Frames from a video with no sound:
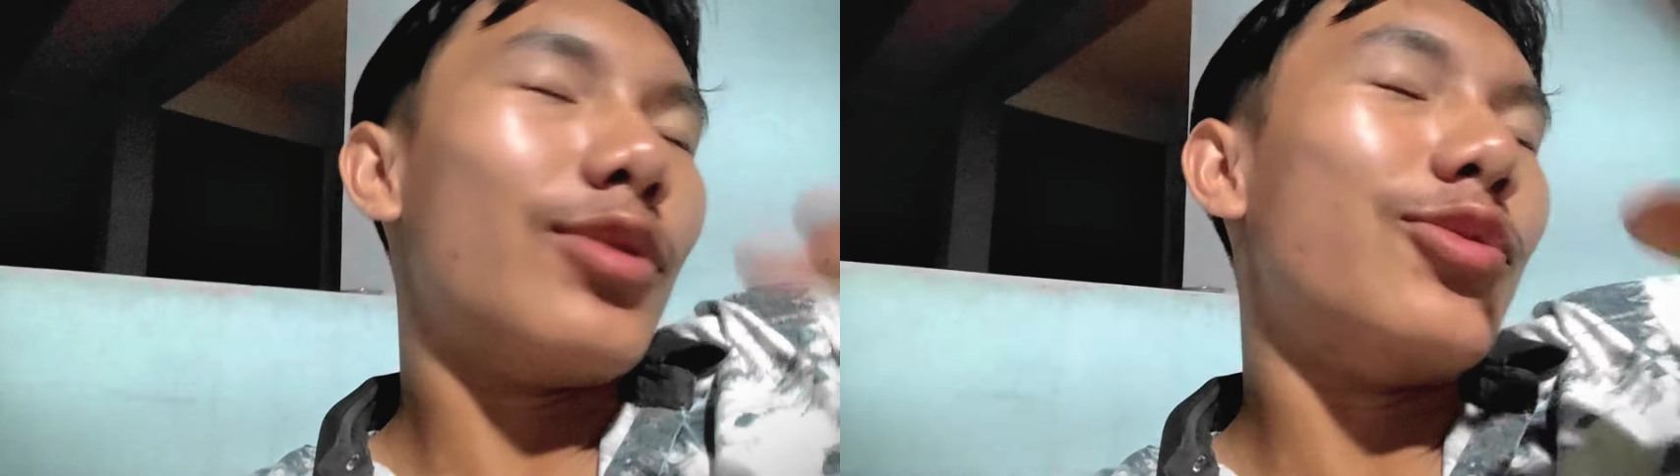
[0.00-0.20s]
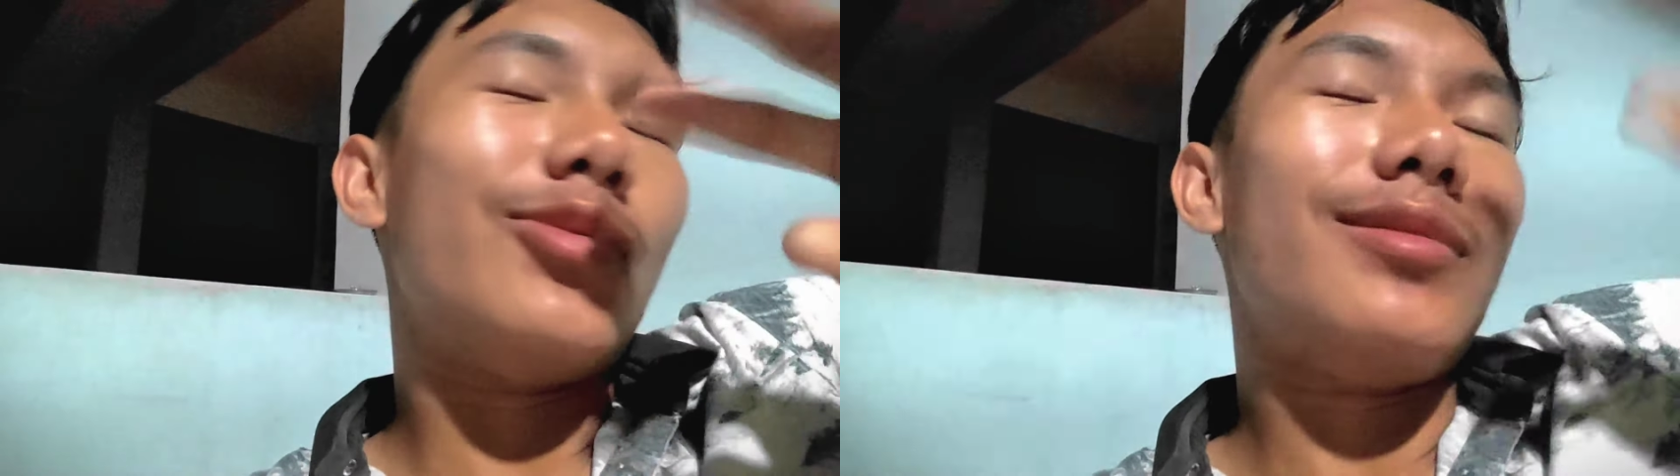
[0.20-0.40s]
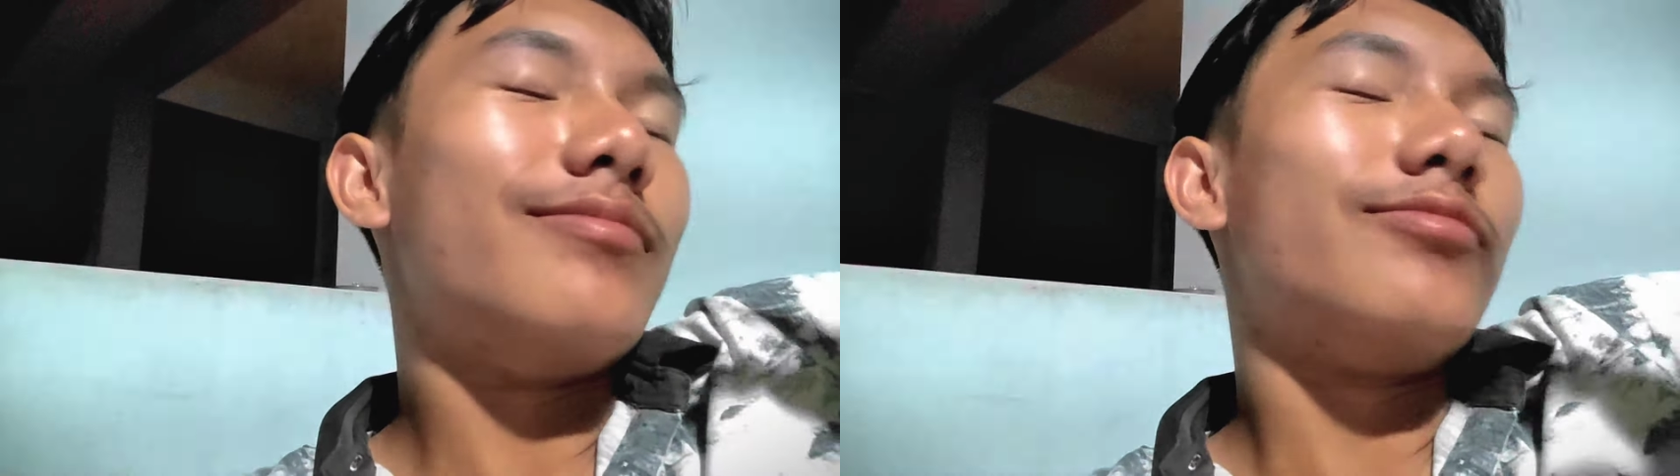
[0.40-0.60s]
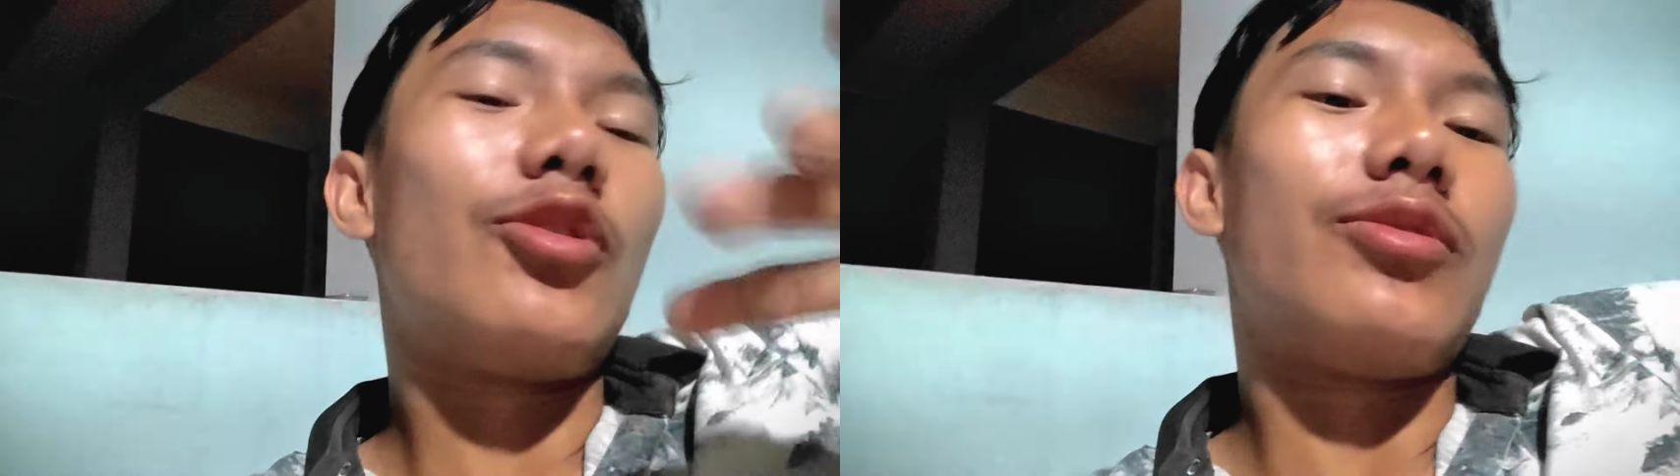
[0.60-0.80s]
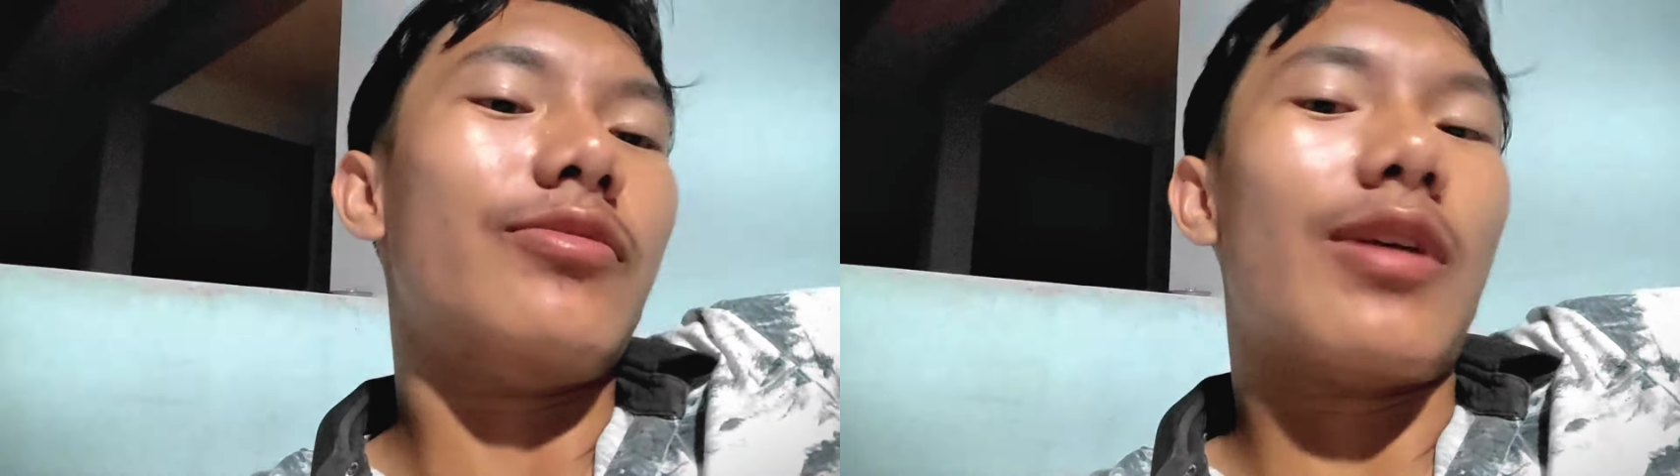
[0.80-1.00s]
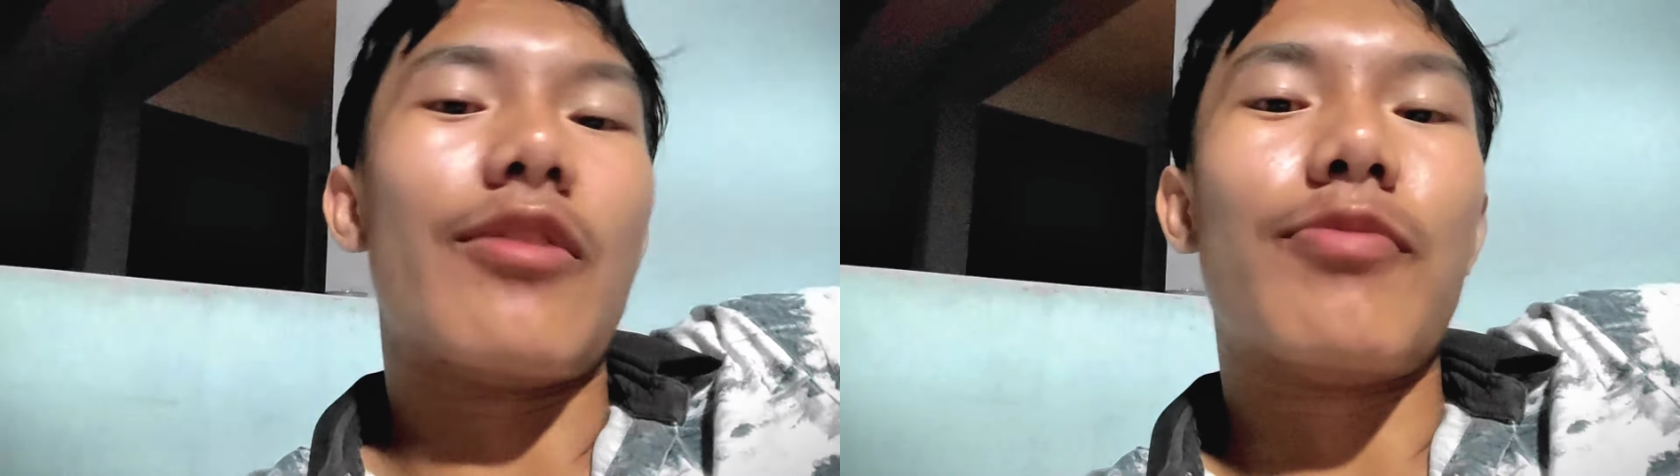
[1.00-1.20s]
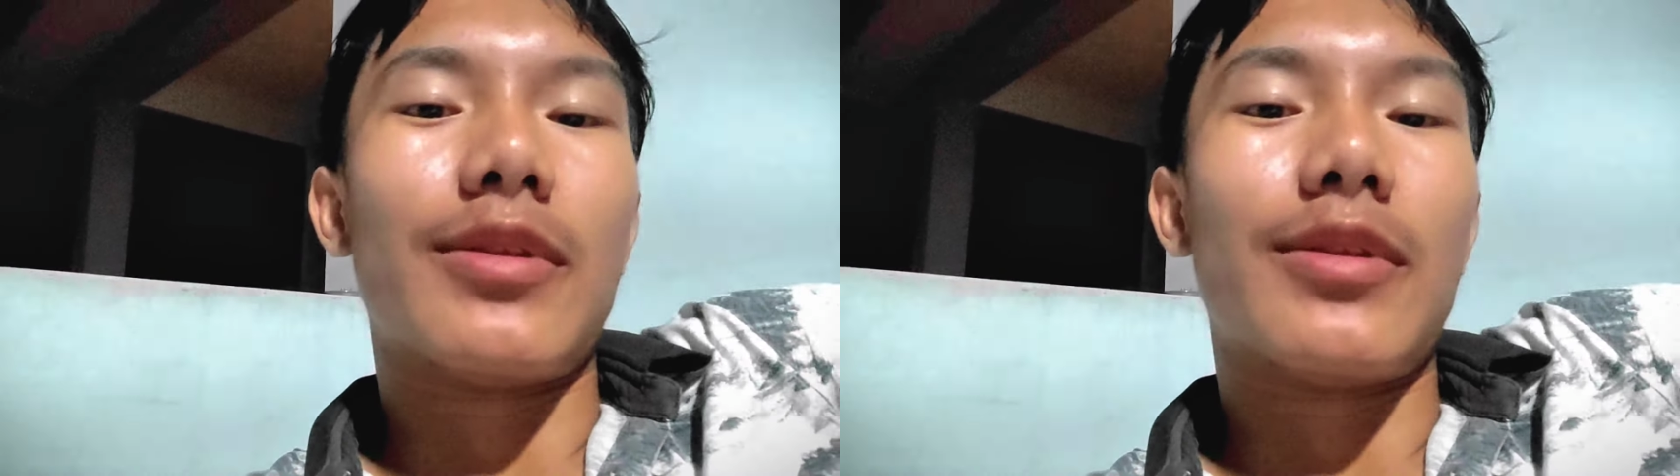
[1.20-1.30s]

mean to not derive,